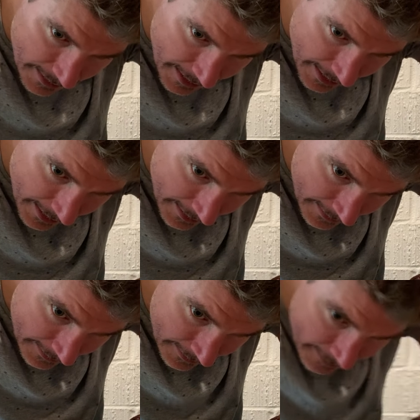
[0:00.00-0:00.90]
guy.
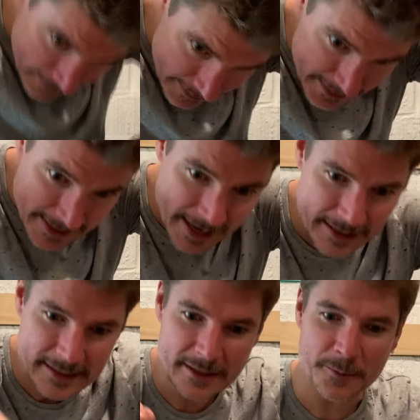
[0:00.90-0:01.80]

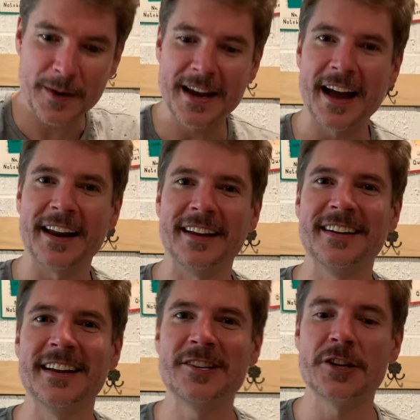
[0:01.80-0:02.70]
Yes, we got it.
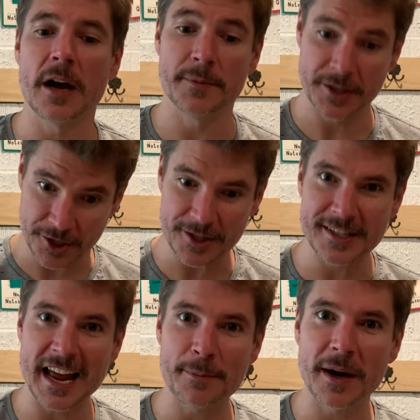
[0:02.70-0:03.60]
Nice job. Did yours
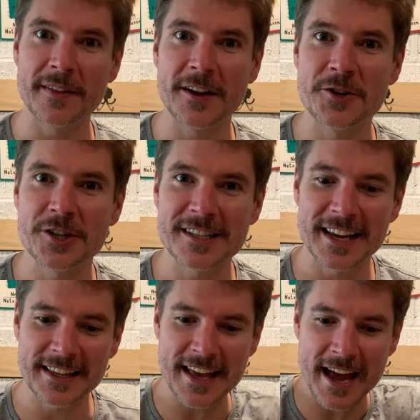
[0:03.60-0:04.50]
snap on there just
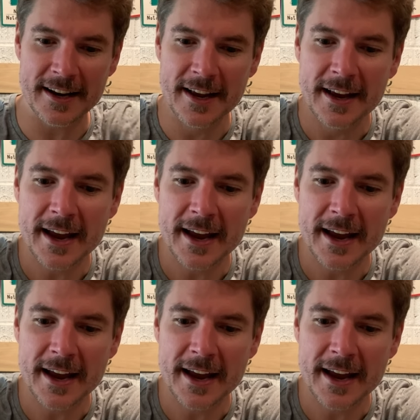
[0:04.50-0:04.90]
like that?